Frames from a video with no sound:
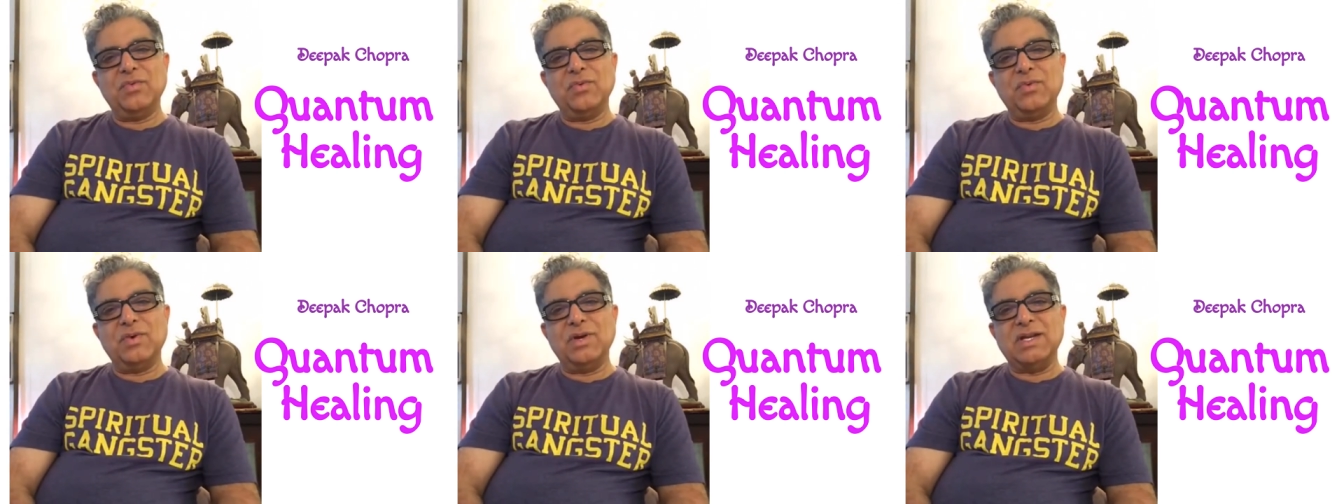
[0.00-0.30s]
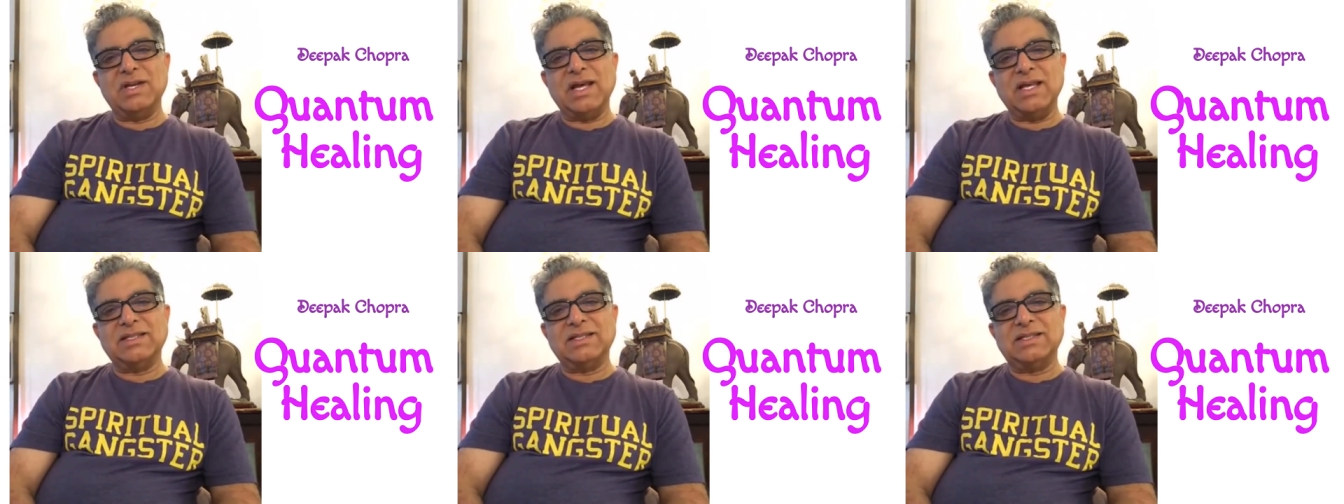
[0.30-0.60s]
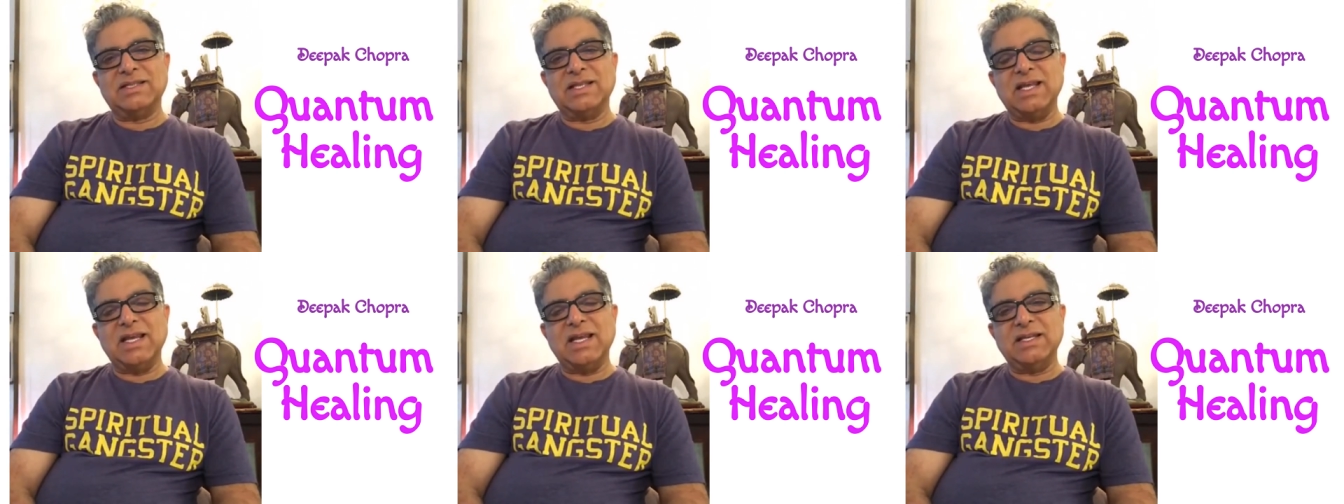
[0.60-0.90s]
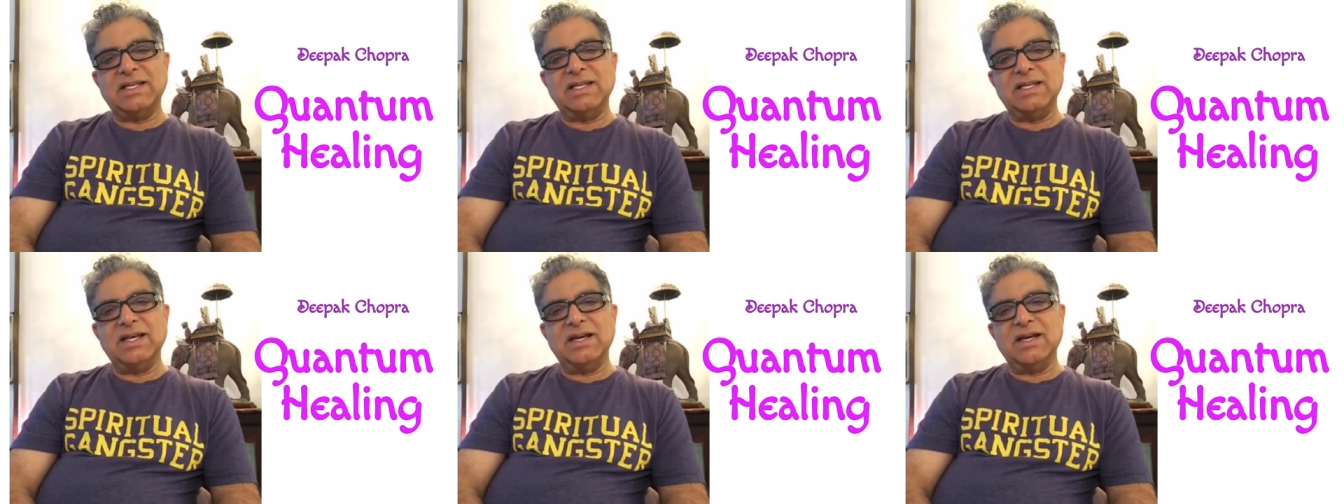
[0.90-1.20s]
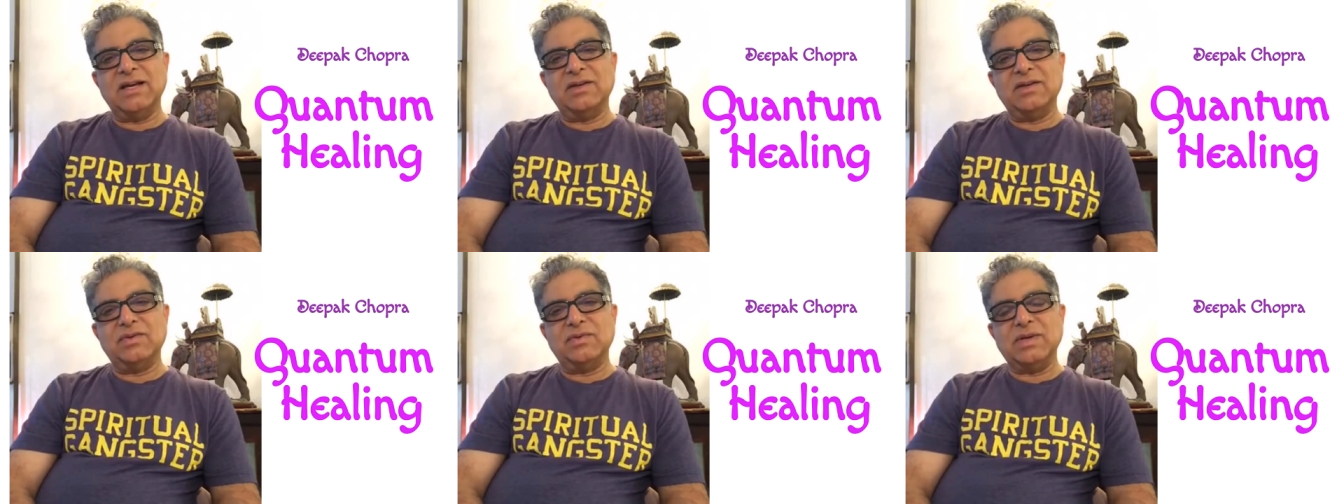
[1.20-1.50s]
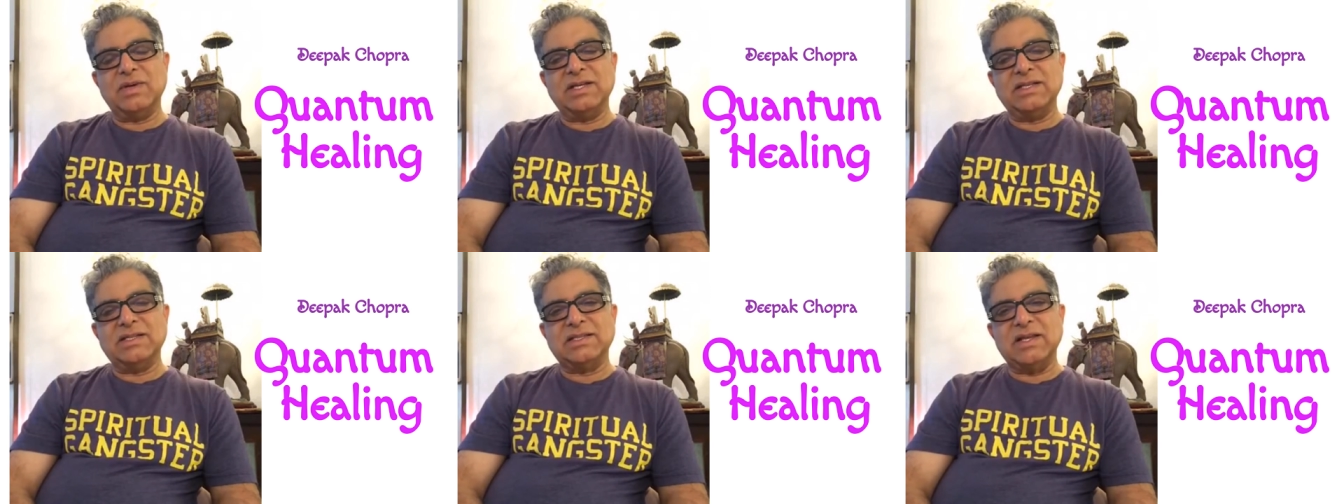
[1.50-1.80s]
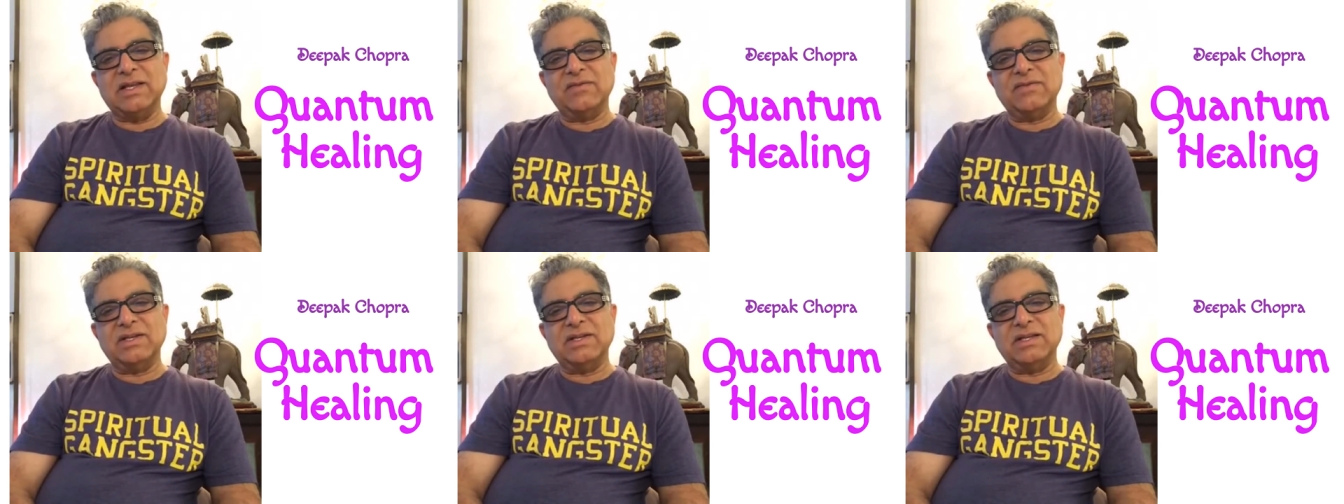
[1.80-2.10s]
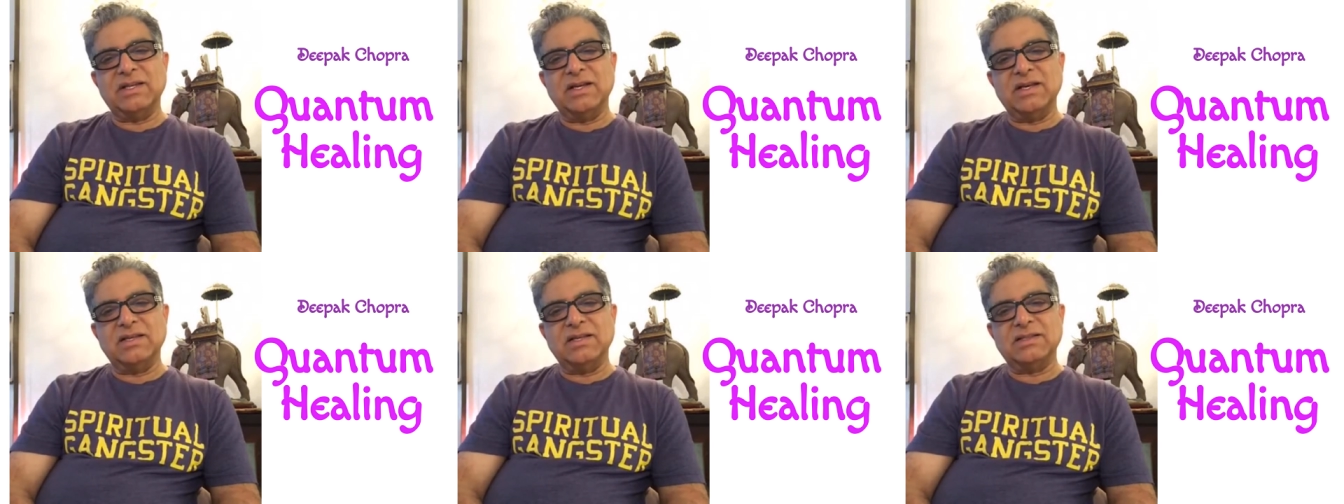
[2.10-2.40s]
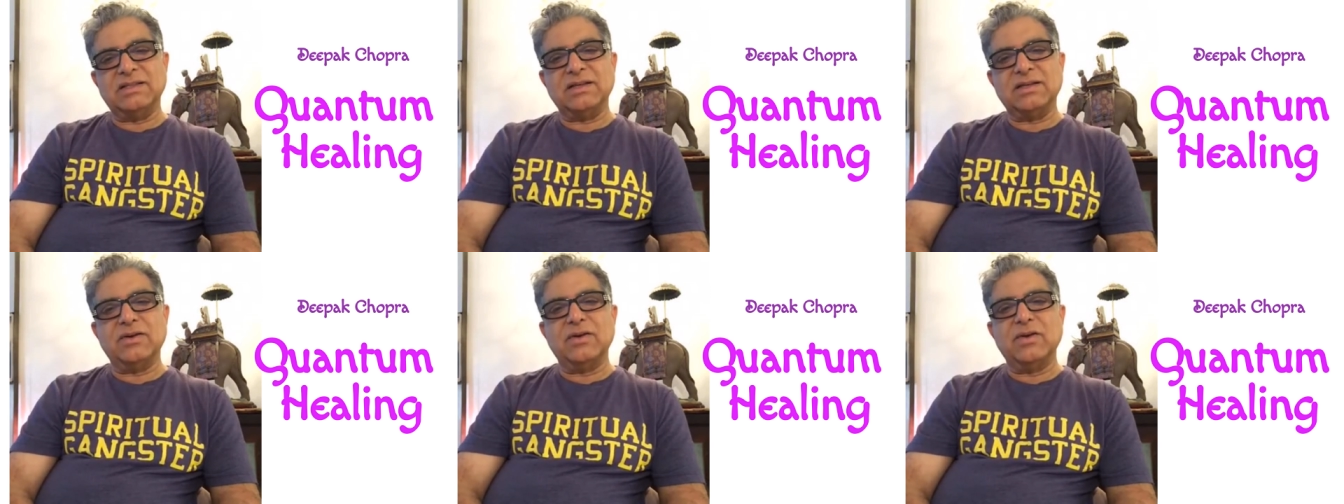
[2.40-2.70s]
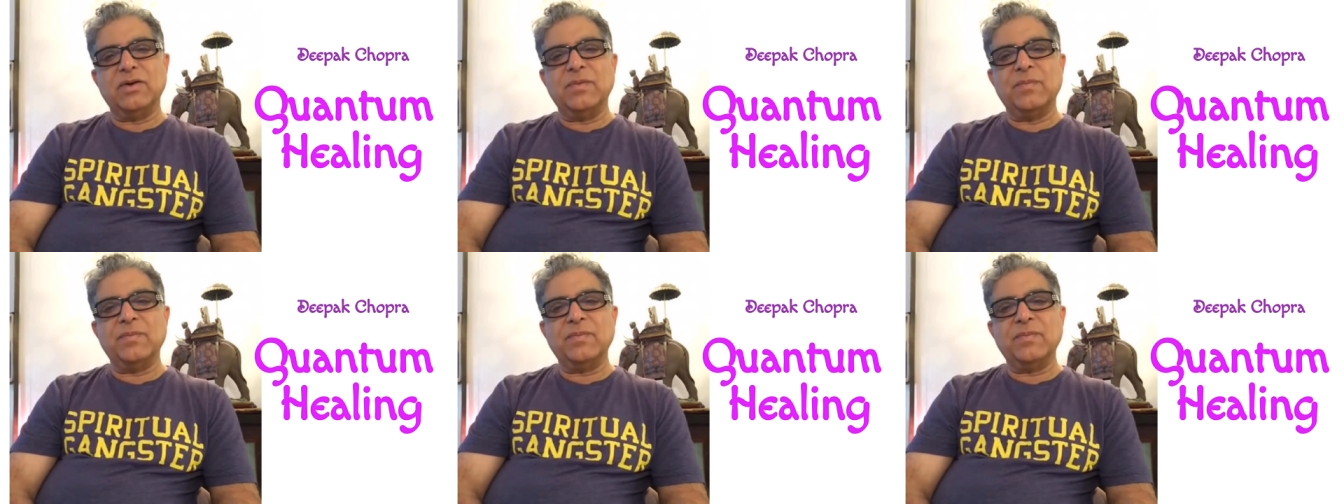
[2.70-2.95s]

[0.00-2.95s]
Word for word: what I said uh, 27 years ago.